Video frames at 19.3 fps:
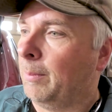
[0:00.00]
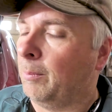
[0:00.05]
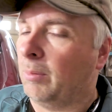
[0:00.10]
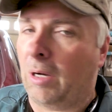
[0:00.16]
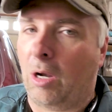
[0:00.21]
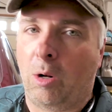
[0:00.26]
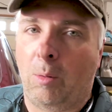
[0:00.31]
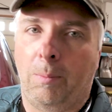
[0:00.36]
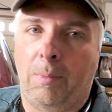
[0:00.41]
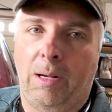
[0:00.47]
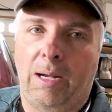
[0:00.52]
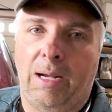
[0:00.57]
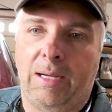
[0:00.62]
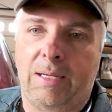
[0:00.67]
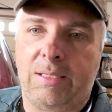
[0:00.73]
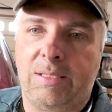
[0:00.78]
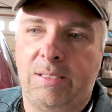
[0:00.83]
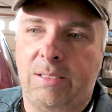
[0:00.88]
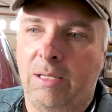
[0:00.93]
brown
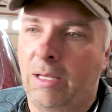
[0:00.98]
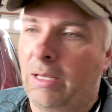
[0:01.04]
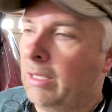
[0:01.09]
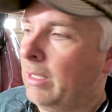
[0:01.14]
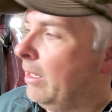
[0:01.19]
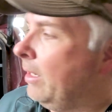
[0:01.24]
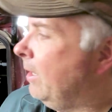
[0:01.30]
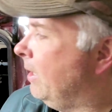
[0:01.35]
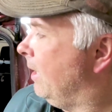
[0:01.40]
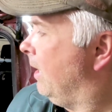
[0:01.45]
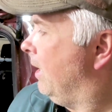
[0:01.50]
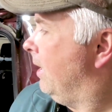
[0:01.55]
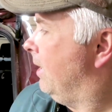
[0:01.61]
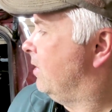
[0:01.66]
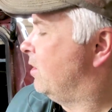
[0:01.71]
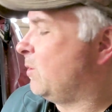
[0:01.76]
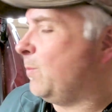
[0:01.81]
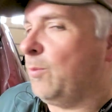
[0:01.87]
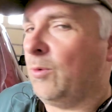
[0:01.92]
box
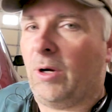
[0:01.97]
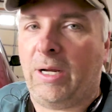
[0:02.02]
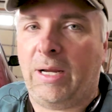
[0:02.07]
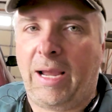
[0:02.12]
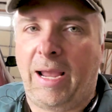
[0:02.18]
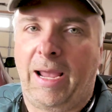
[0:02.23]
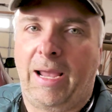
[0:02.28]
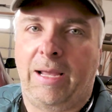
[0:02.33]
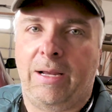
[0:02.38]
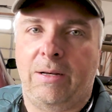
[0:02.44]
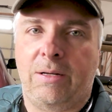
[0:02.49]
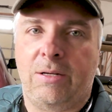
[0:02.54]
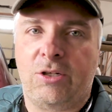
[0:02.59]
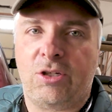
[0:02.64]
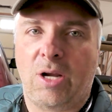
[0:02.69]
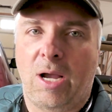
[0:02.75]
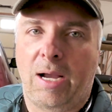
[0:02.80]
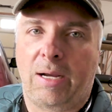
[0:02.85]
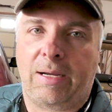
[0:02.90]
spring and
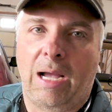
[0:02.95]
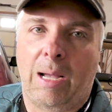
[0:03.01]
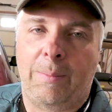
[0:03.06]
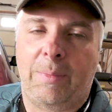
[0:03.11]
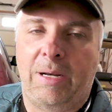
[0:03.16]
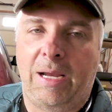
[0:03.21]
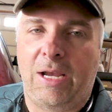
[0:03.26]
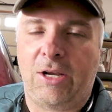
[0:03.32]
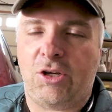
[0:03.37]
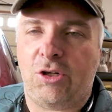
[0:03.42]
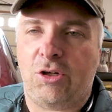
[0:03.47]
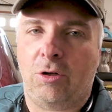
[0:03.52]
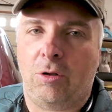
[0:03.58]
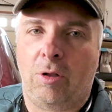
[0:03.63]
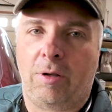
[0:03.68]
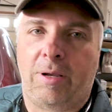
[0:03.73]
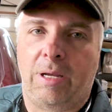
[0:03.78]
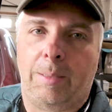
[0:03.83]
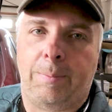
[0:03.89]
shock combination, you're
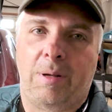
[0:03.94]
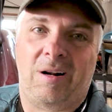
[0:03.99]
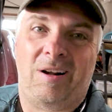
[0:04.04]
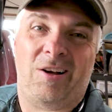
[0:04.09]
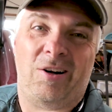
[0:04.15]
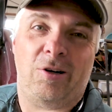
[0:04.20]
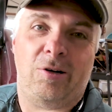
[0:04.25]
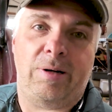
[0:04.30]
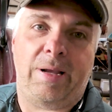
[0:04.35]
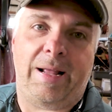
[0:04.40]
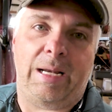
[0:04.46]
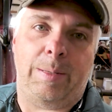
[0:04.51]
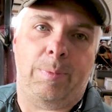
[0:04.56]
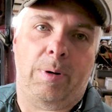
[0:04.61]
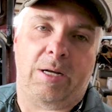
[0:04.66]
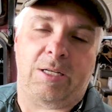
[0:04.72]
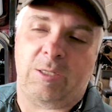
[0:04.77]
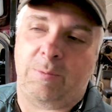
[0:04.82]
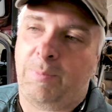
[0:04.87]
looking about 180
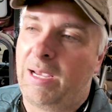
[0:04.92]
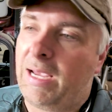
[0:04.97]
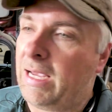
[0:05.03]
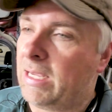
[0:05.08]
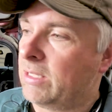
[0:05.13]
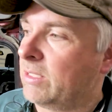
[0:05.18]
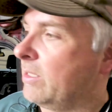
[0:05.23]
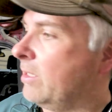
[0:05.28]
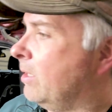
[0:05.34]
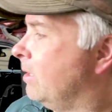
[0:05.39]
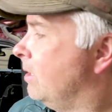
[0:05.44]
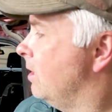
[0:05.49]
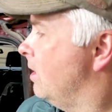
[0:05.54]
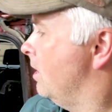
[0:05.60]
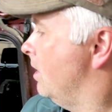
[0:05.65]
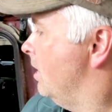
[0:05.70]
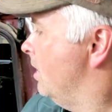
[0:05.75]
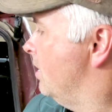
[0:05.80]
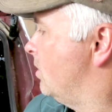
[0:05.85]
bucks a piece.
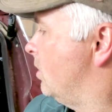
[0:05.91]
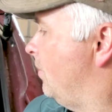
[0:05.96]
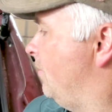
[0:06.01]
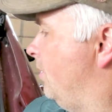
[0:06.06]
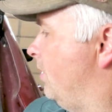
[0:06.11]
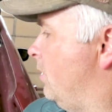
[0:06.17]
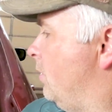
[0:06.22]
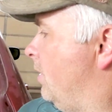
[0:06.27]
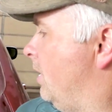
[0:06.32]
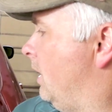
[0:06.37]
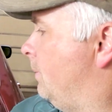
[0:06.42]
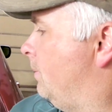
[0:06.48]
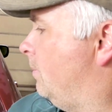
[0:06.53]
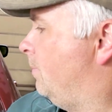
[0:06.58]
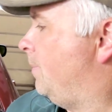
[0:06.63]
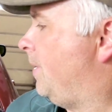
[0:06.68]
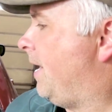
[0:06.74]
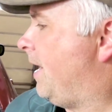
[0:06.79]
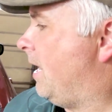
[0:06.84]
So if you're doing them
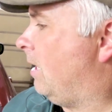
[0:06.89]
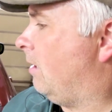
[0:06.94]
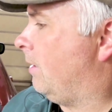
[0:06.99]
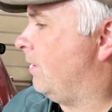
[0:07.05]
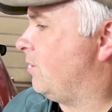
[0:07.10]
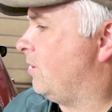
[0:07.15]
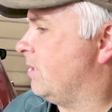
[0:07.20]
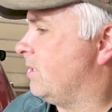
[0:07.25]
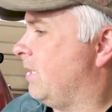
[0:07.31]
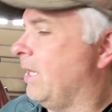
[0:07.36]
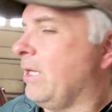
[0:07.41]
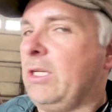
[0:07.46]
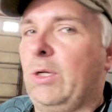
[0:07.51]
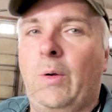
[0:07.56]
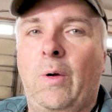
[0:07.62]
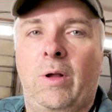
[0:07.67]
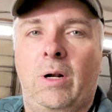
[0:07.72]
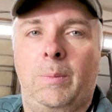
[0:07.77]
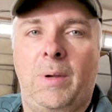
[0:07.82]
in pair, let's just say
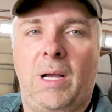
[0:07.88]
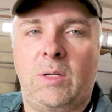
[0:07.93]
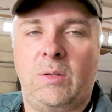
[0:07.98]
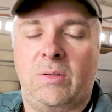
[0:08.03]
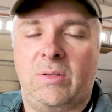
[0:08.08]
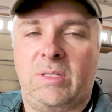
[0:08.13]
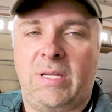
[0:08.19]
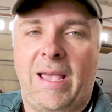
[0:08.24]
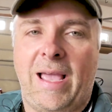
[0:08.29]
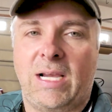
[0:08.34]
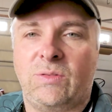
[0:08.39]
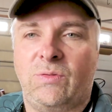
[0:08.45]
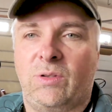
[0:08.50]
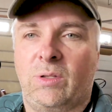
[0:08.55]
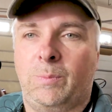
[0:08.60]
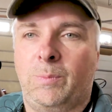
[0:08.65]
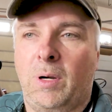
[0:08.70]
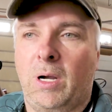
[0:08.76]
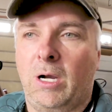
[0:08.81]
200 bucks with tax for
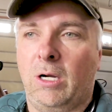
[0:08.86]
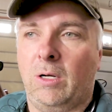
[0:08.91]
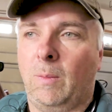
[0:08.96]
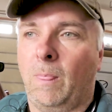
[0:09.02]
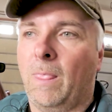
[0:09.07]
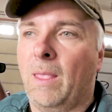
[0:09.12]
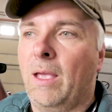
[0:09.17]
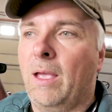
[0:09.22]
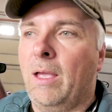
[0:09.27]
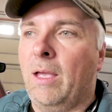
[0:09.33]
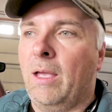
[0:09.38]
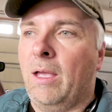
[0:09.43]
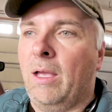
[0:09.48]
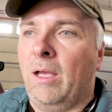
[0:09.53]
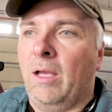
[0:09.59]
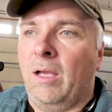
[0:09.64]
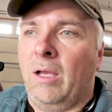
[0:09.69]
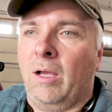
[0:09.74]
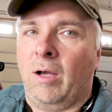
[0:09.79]
the part,
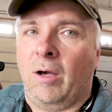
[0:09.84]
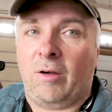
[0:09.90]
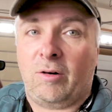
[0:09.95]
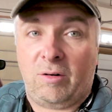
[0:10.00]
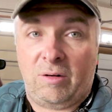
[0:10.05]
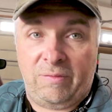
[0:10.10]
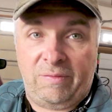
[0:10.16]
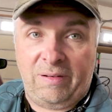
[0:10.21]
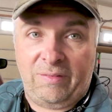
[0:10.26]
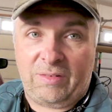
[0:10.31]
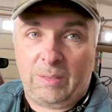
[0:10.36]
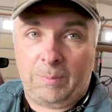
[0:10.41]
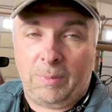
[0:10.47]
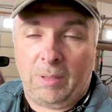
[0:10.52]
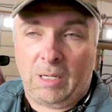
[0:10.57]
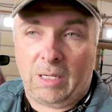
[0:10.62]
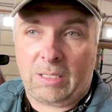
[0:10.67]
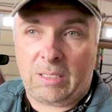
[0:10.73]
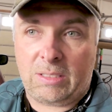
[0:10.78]
150
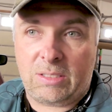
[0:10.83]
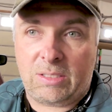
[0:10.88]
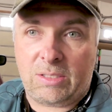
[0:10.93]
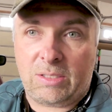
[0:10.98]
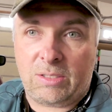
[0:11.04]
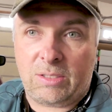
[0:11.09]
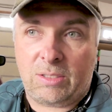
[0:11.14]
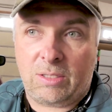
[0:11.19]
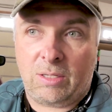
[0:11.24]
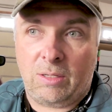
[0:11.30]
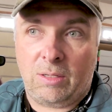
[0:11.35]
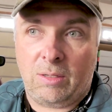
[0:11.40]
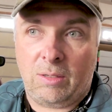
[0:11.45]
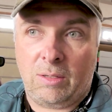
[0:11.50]
bucks,